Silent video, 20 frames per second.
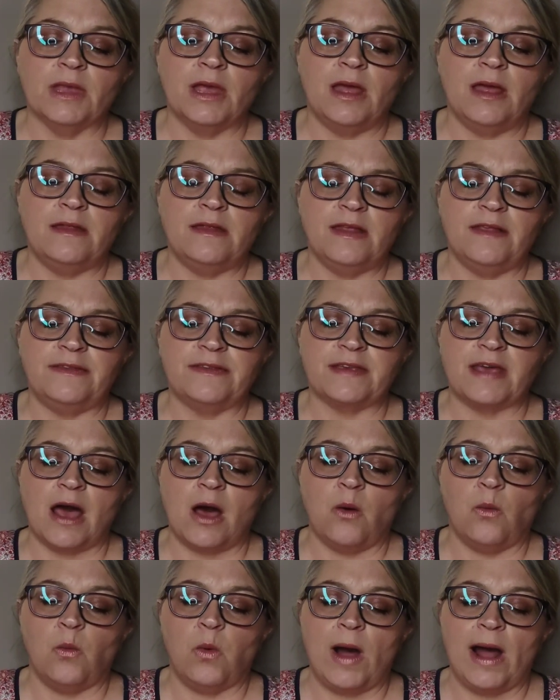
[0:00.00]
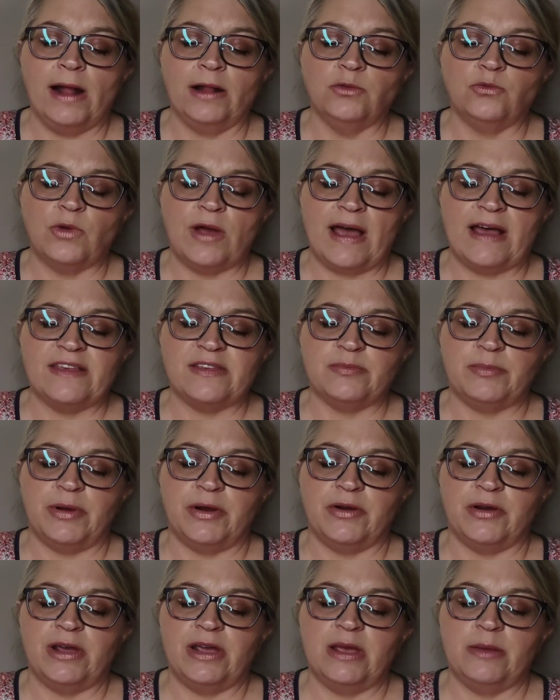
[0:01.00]
And it's got wild
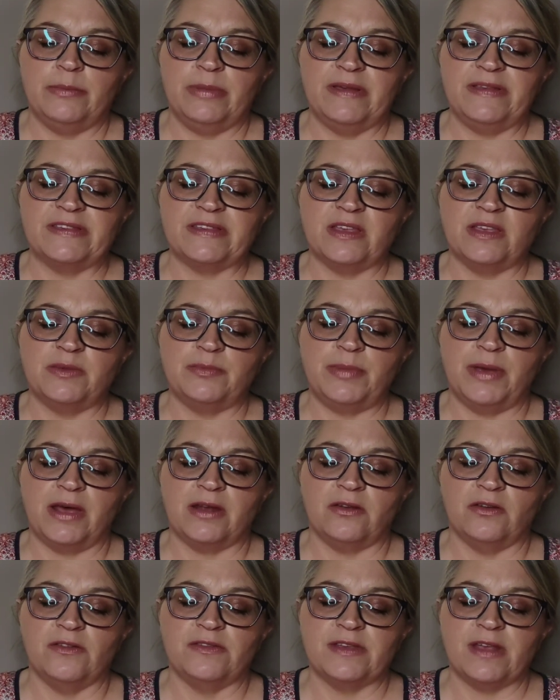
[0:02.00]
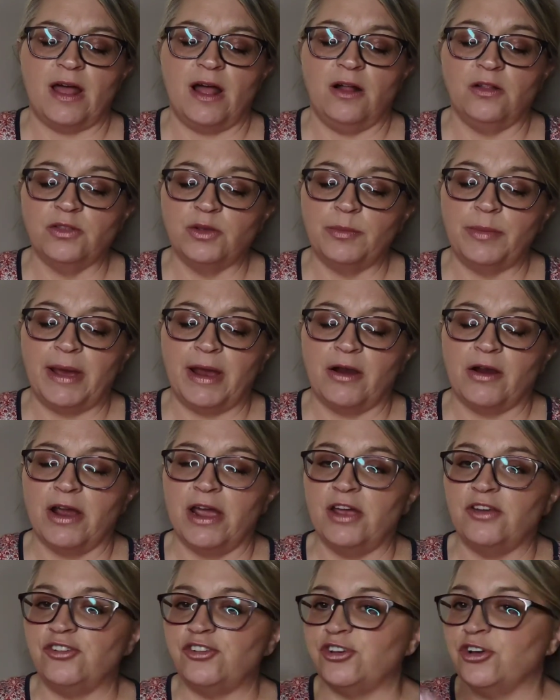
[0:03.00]
raspberry, hibiscus petals,
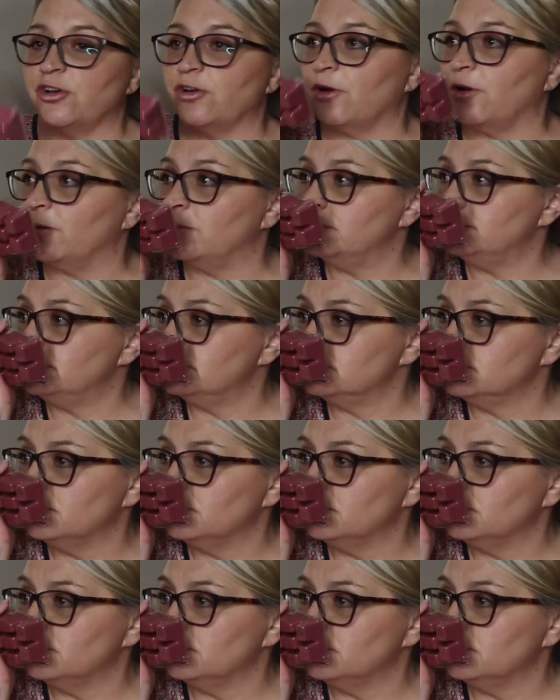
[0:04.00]
elderberry, and sugar.